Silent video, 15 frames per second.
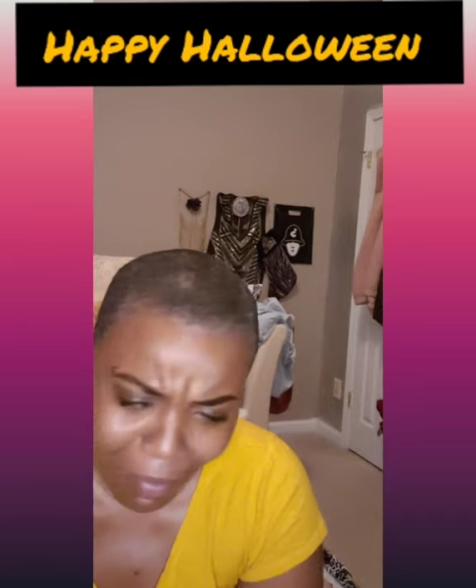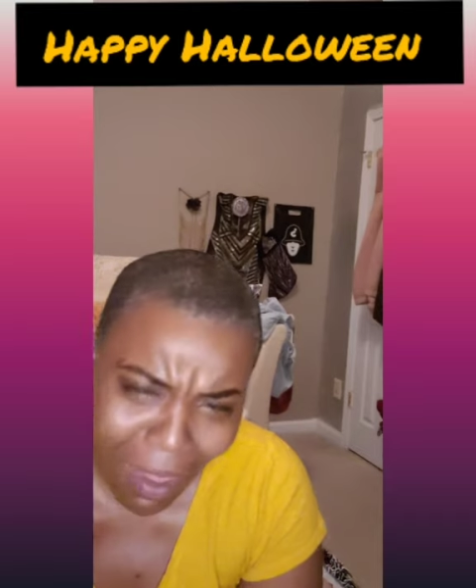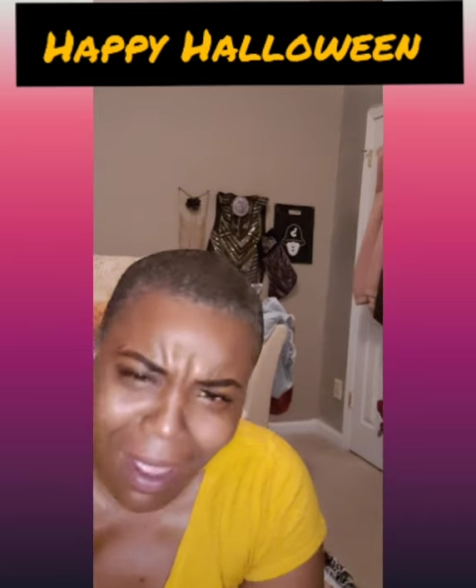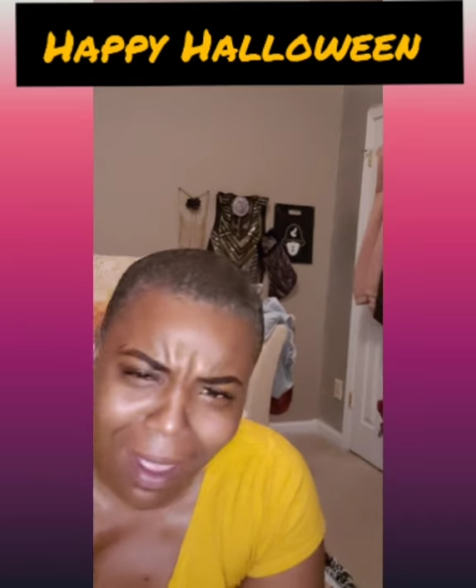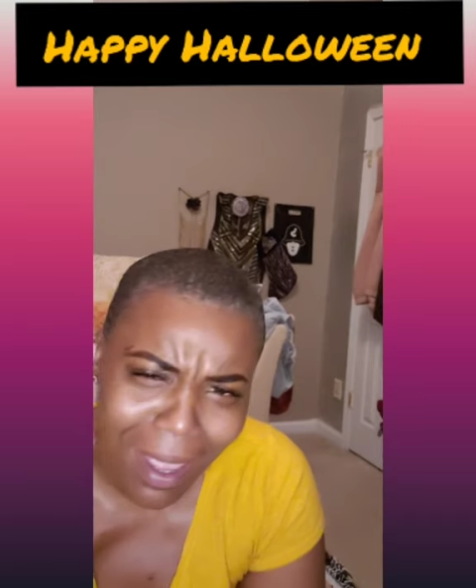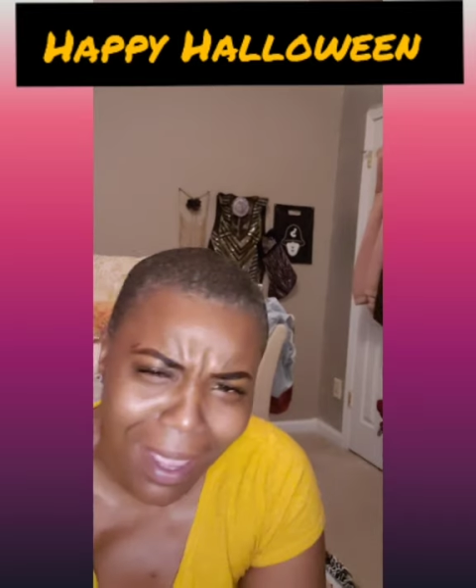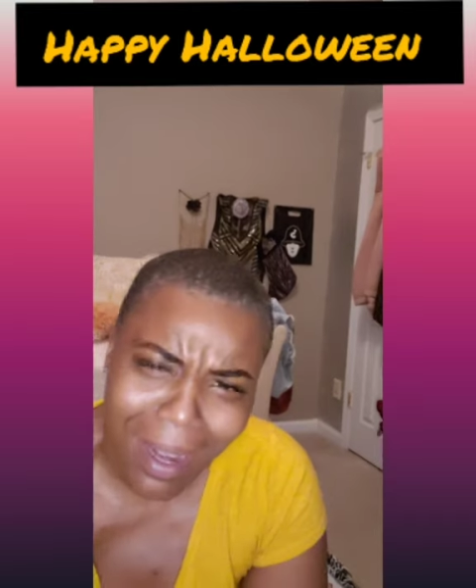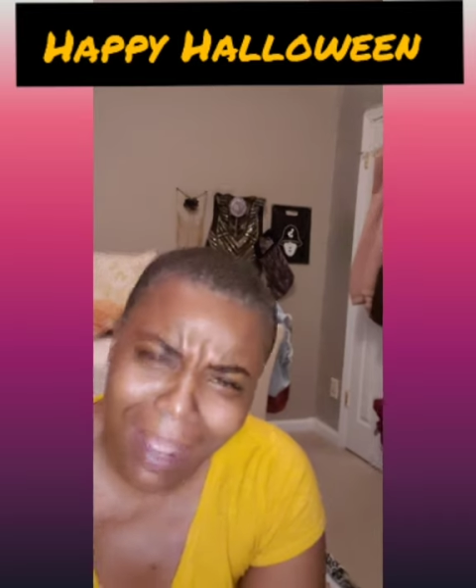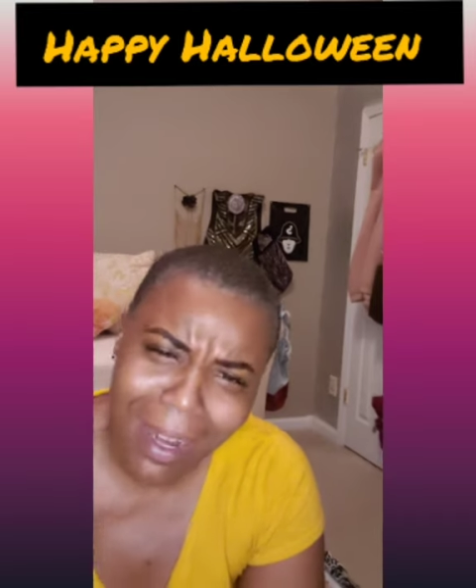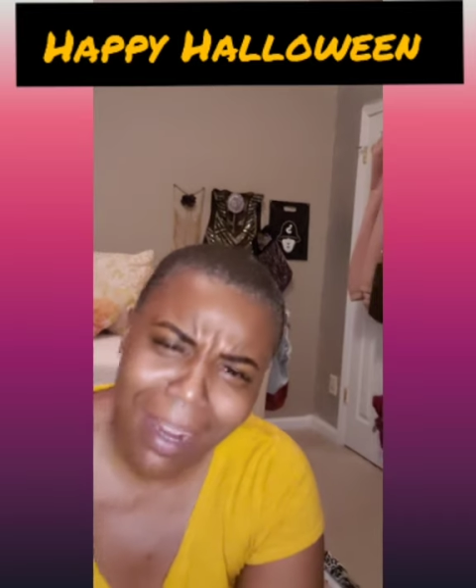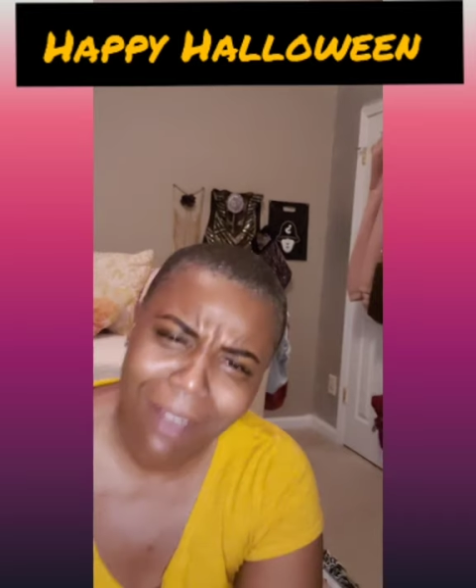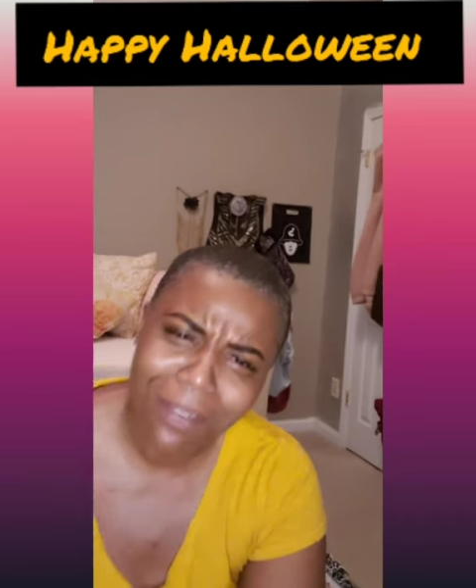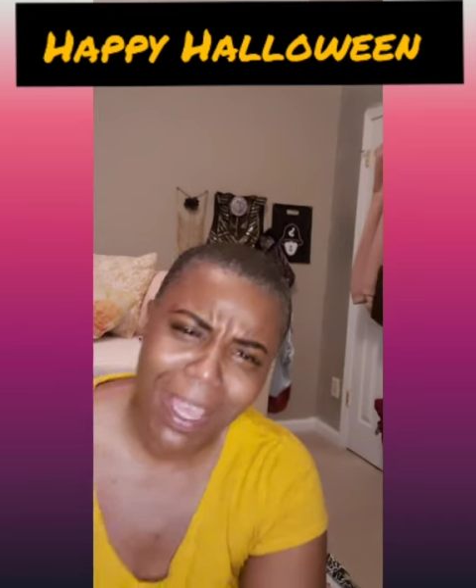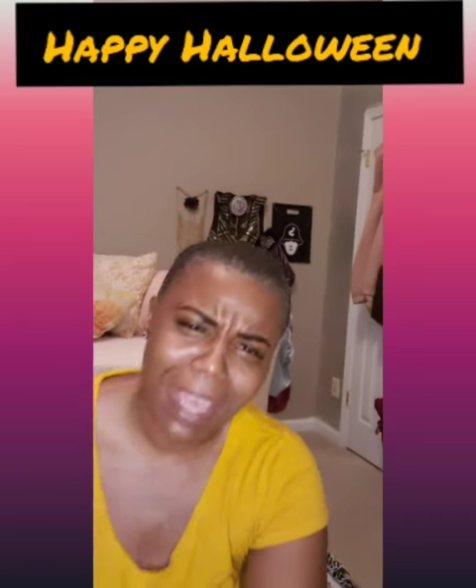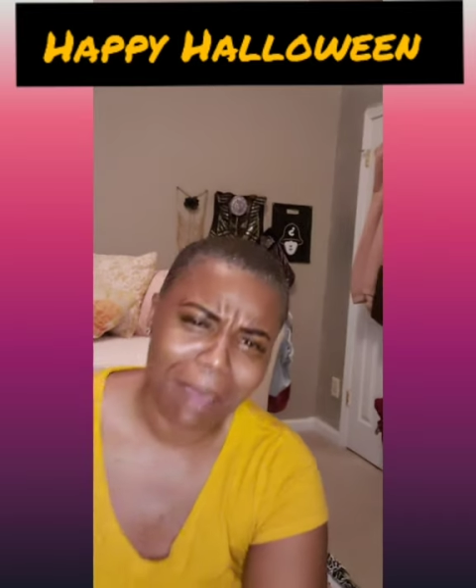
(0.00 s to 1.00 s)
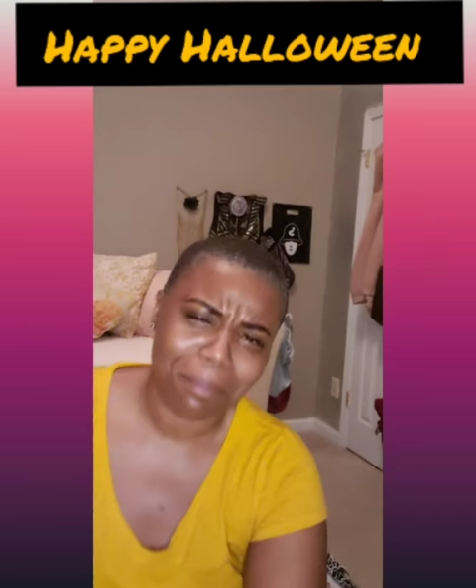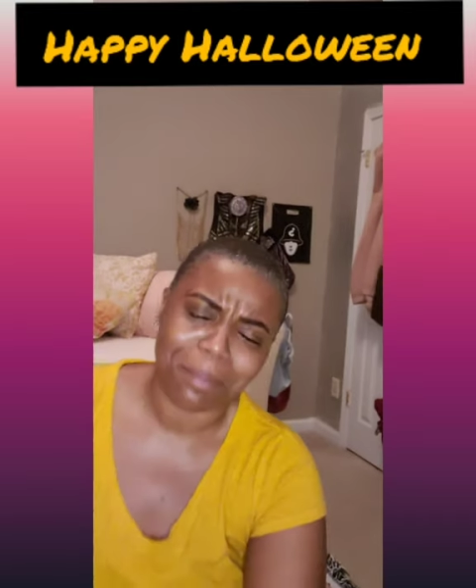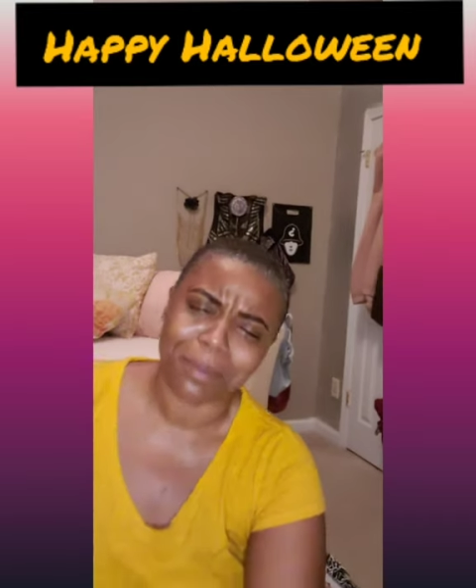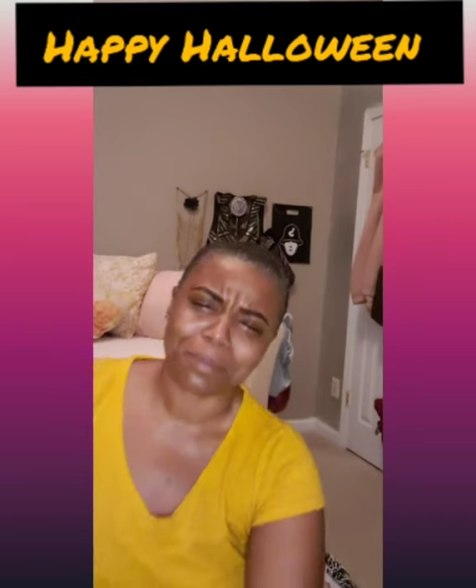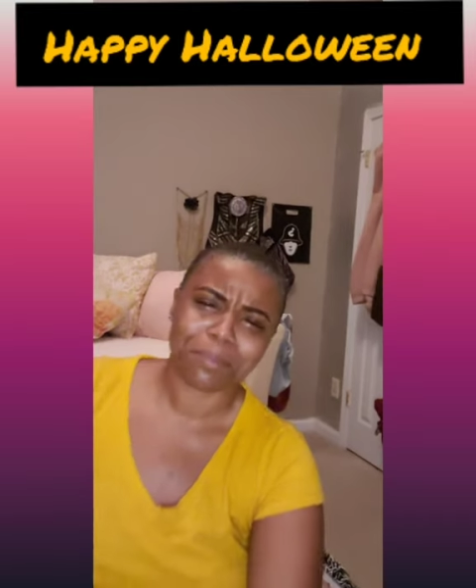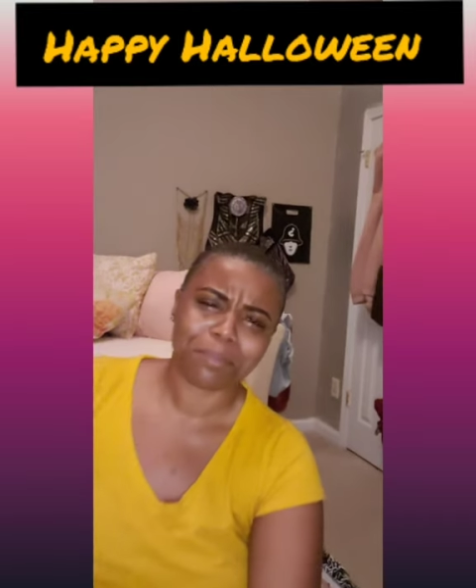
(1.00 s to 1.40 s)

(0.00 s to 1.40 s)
it ain't never happened.